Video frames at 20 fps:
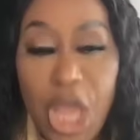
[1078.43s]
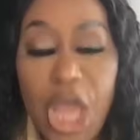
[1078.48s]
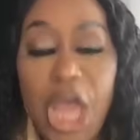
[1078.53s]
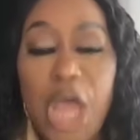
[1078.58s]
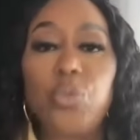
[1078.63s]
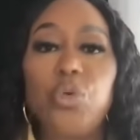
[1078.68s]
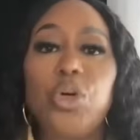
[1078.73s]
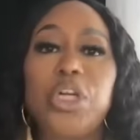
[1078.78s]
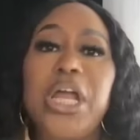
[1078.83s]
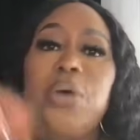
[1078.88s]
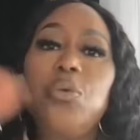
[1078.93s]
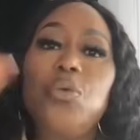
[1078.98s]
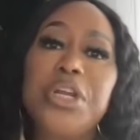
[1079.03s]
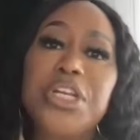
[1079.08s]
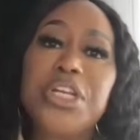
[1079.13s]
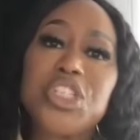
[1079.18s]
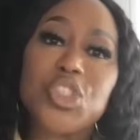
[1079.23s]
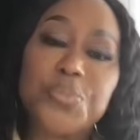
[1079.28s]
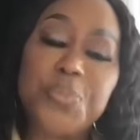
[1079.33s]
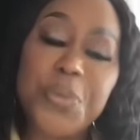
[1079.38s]
And what I want
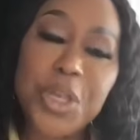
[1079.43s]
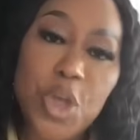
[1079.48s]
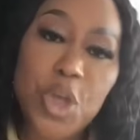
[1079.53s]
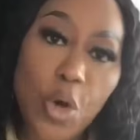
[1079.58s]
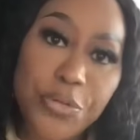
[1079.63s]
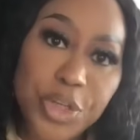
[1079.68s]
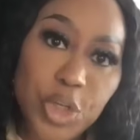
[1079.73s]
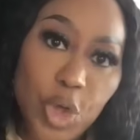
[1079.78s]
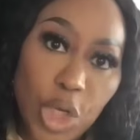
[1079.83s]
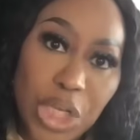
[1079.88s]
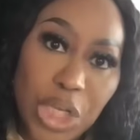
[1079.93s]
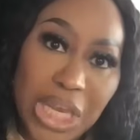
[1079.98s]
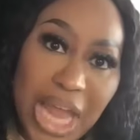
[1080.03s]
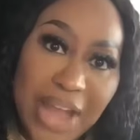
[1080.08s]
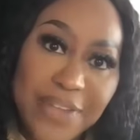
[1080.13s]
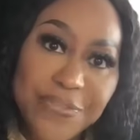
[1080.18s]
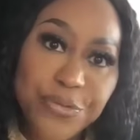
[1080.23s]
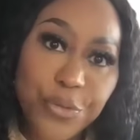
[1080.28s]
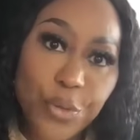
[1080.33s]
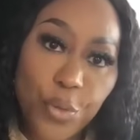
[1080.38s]
to speak over your
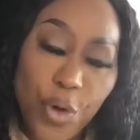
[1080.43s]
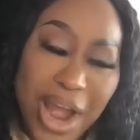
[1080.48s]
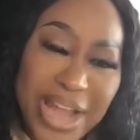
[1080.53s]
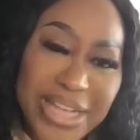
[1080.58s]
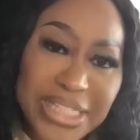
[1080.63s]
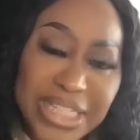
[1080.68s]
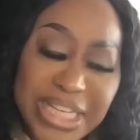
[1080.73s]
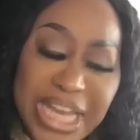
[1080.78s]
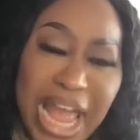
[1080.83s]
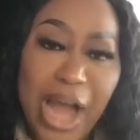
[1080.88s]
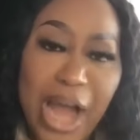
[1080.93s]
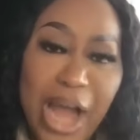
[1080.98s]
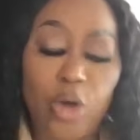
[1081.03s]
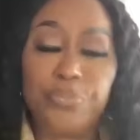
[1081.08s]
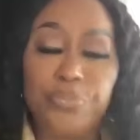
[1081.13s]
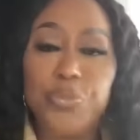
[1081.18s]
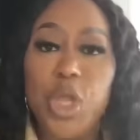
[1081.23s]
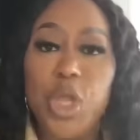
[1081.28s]
life right now,